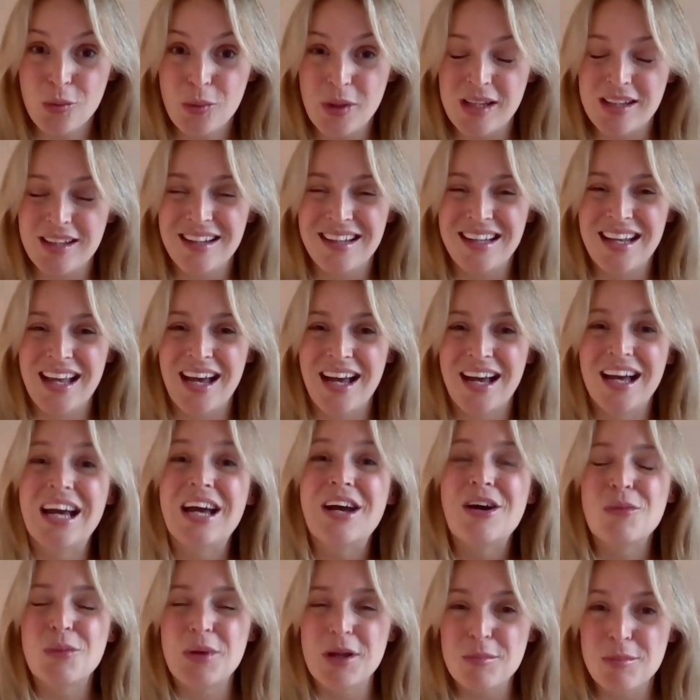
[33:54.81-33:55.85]
We can
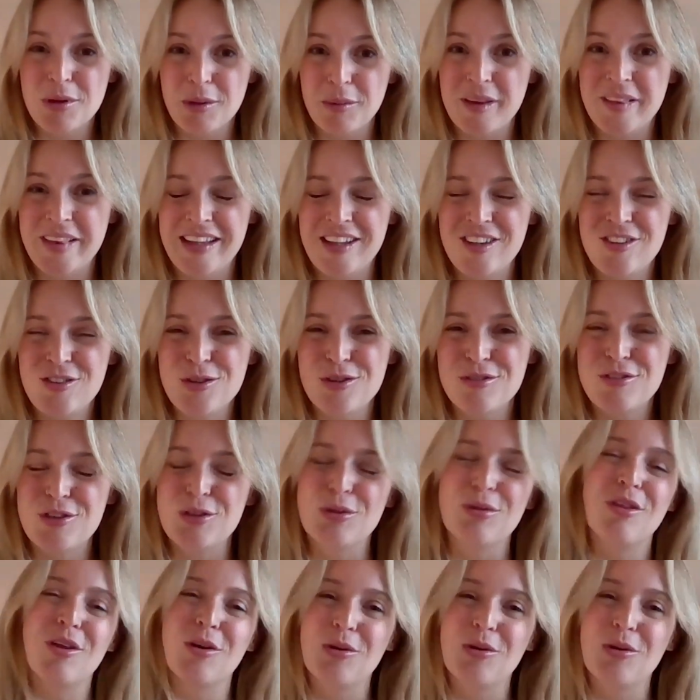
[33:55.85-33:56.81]
probably link to a few of